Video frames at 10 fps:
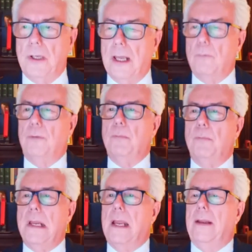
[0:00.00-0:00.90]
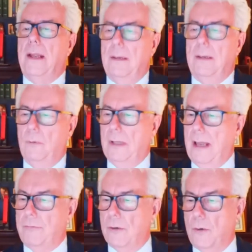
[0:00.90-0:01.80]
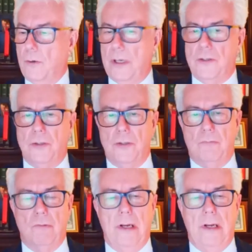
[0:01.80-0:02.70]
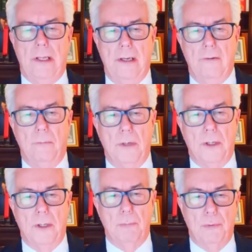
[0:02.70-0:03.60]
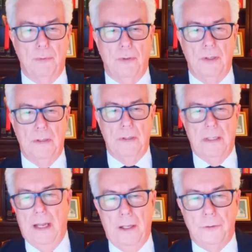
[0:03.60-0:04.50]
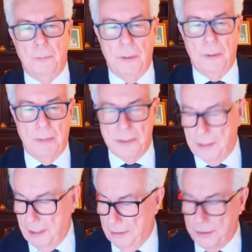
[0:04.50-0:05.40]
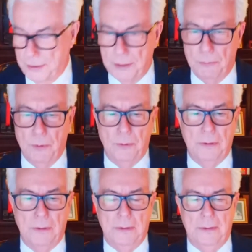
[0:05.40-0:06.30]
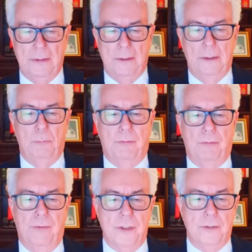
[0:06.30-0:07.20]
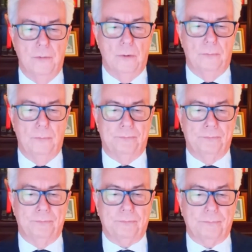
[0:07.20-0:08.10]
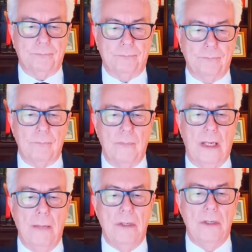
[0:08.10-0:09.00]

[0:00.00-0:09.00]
with me, and I will have your questions right here on my computer, and I'll do my best to answer them all. But first of all, let me tell